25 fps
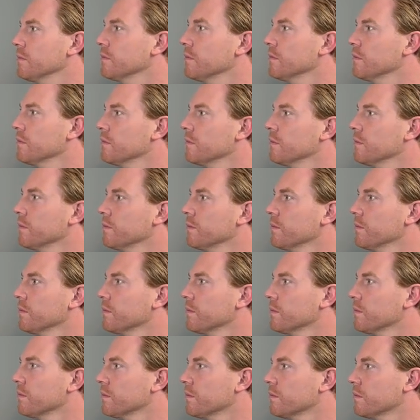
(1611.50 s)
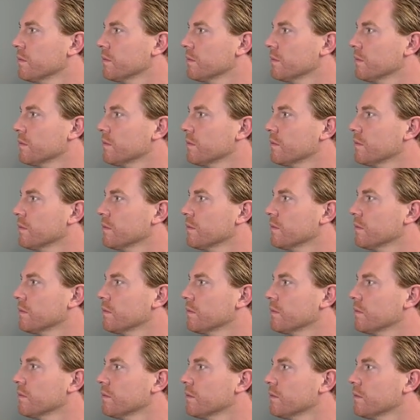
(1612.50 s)

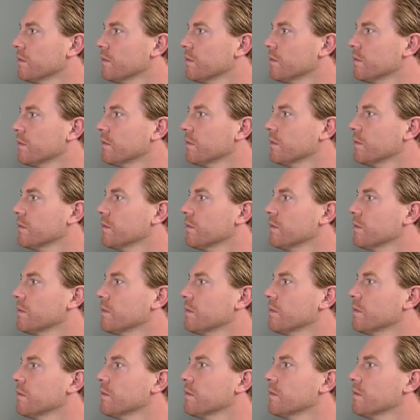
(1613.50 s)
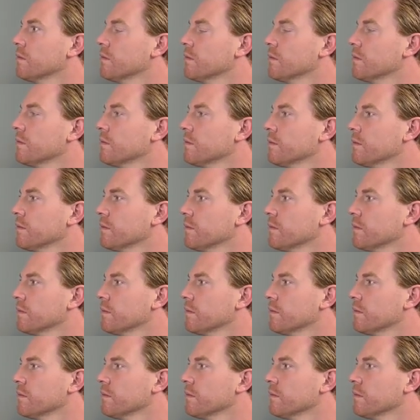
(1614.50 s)

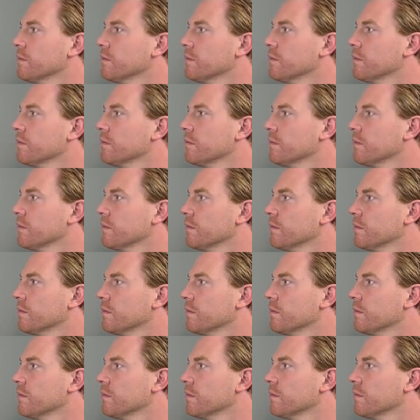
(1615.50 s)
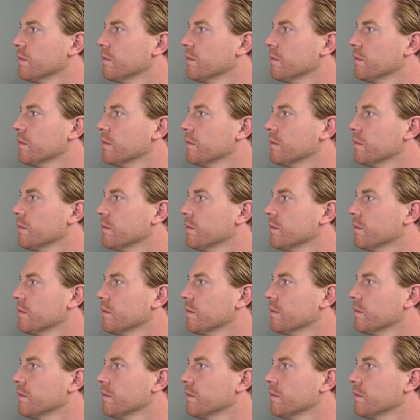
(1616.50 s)
(silent)